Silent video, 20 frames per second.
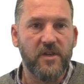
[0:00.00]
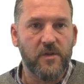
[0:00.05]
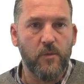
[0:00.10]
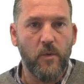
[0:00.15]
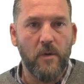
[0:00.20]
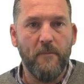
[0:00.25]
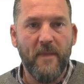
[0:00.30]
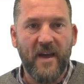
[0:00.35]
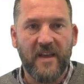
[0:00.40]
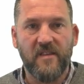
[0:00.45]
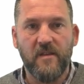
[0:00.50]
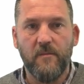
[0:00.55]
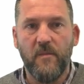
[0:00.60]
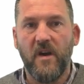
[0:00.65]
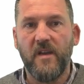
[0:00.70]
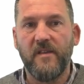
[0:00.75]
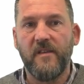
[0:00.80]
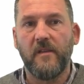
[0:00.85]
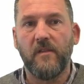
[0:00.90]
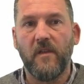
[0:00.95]
So we're
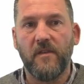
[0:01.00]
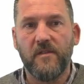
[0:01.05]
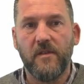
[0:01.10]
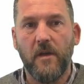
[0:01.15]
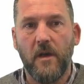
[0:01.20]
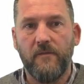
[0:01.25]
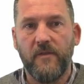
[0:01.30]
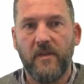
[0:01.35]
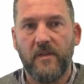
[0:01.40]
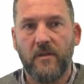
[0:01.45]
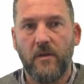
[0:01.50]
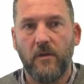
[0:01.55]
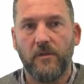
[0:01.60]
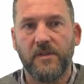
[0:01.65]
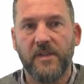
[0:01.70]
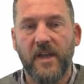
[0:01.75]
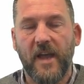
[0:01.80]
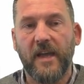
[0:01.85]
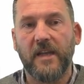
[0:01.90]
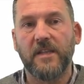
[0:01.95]
maximizing the surface
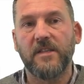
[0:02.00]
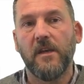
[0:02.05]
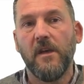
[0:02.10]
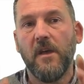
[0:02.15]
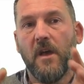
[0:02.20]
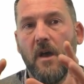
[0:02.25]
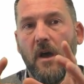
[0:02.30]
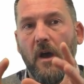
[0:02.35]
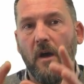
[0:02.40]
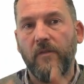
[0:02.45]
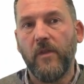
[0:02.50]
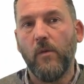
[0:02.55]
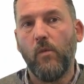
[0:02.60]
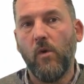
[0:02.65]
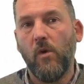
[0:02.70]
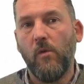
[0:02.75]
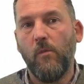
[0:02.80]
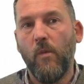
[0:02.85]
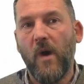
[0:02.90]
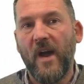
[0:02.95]
contact of the
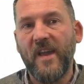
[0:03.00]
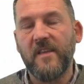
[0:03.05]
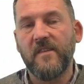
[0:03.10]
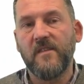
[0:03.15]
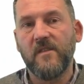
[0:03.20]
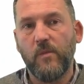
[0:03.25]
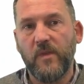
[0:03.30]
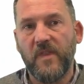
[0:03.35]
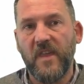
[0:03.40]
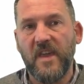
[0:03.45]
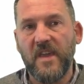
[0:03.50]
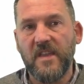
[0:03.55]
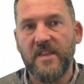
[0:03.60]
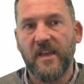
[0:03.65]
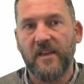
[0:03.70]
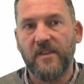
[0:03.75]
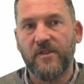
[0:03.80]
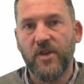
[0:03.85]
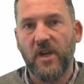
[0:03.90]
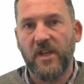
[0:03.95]
warm waste with the heat
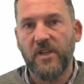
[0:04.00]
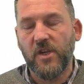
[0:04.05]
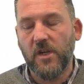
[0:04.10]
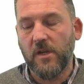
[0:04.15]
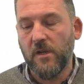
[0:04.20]
exchanger.